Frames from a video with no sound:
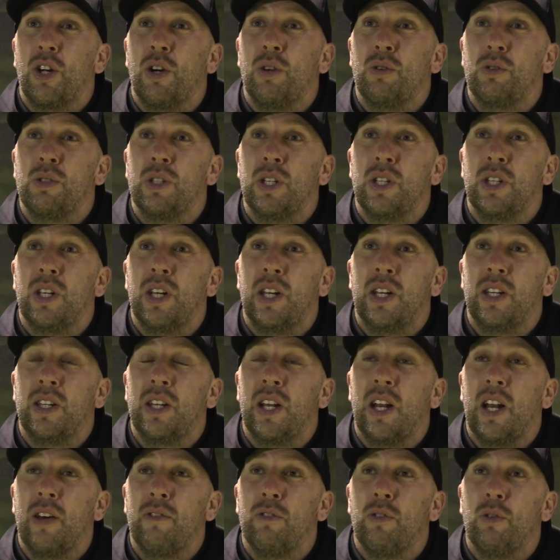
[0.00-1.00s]
shows in
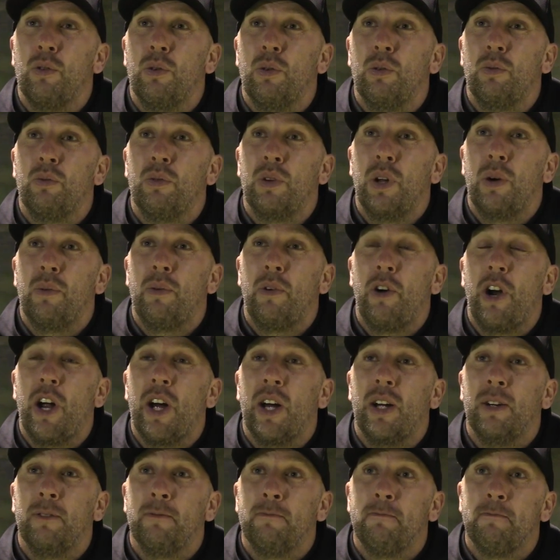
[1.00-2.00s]
the level that we're
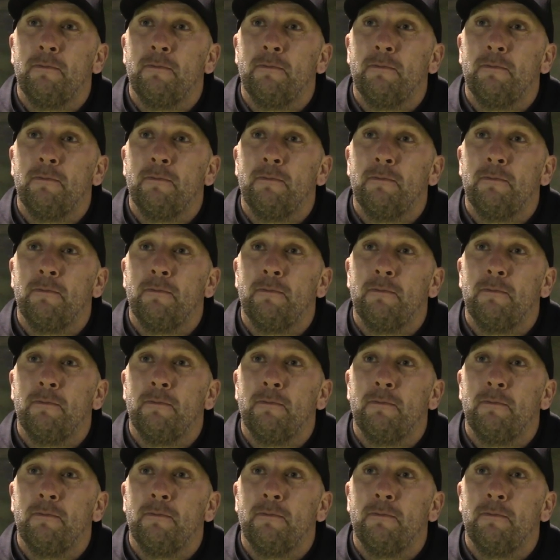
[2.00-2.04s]
at.